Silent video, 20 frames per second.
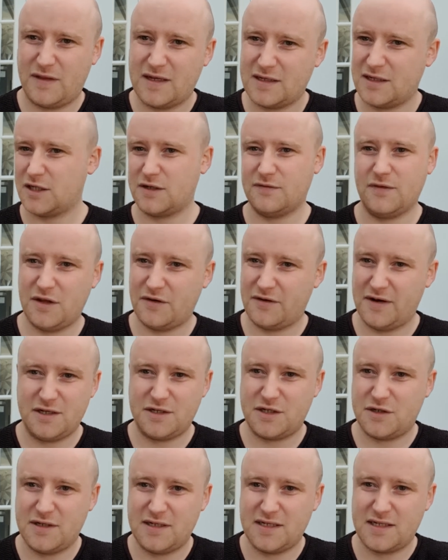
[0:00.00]
There's lots of other
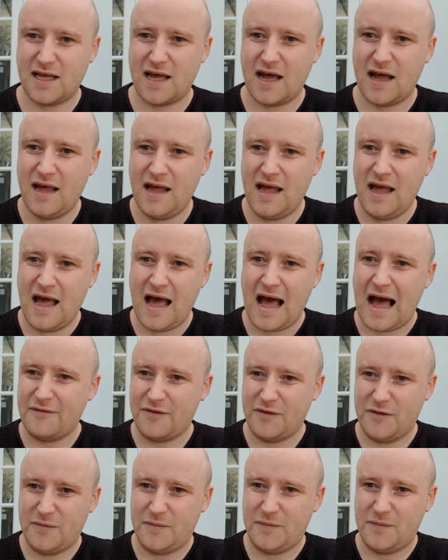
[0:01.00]
industries that
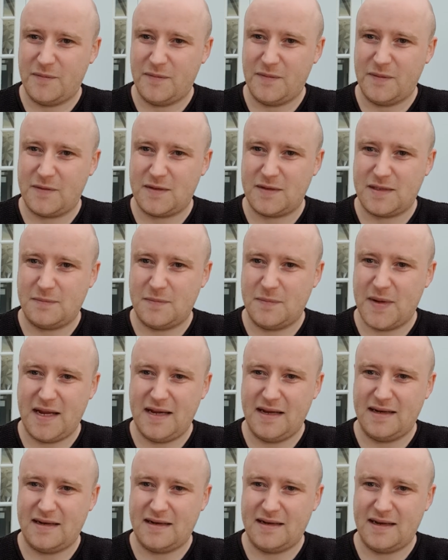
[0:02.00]
haven't
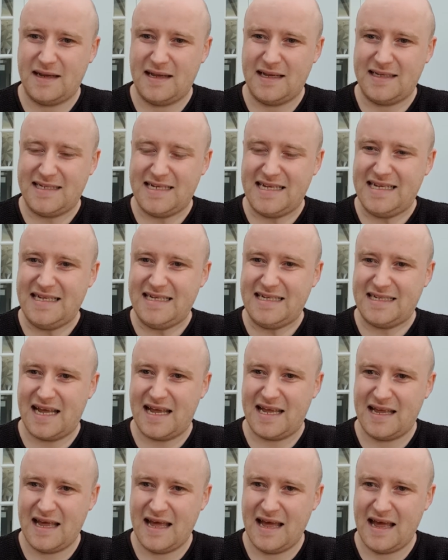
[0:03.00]
been as easy.
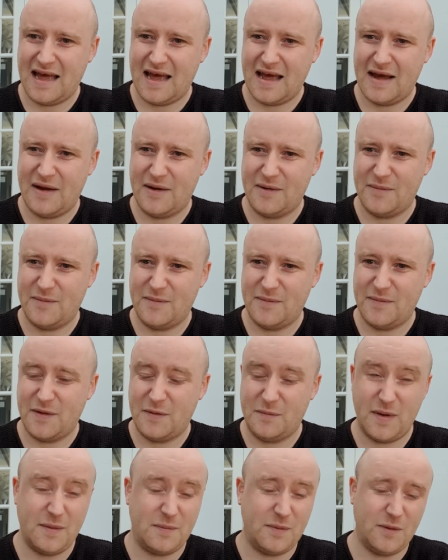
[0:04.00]
That
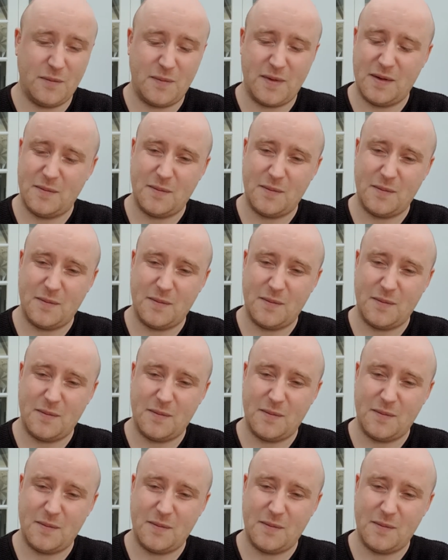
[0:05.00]
people have been